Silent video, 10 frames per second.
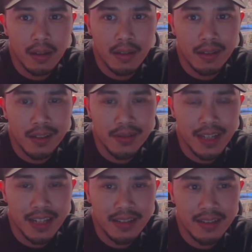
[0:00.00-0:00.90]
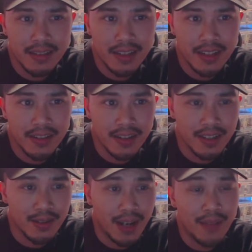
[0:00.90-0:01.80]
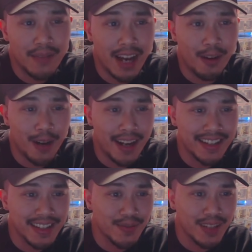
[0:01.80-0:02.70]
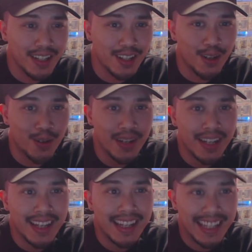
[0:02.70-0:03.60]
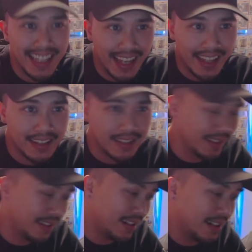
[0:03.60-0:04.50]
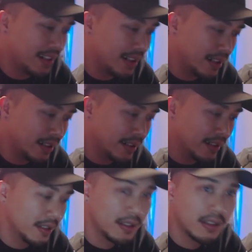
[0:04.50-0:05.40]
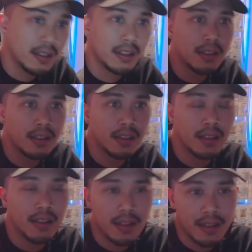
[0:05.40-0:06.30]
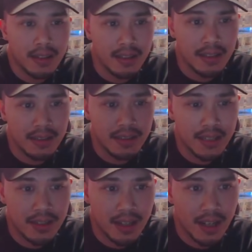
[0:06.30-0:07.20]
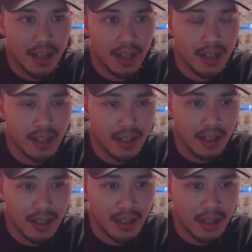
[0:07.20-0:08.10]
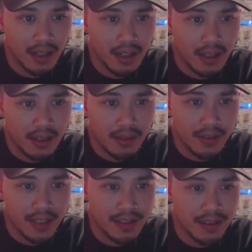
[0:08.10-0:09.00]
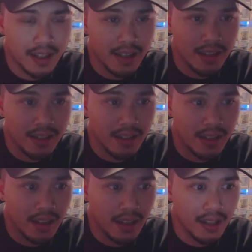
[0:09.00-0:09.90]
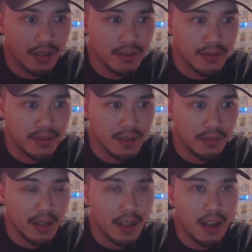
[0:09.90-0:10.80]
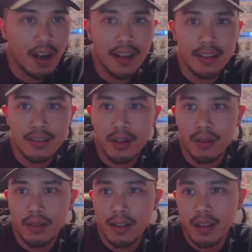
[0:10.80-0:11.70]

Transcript: this was actually just yesterday, so I have not watched this video yet. Because yesterday was yesterday. And I was doing that. All right, so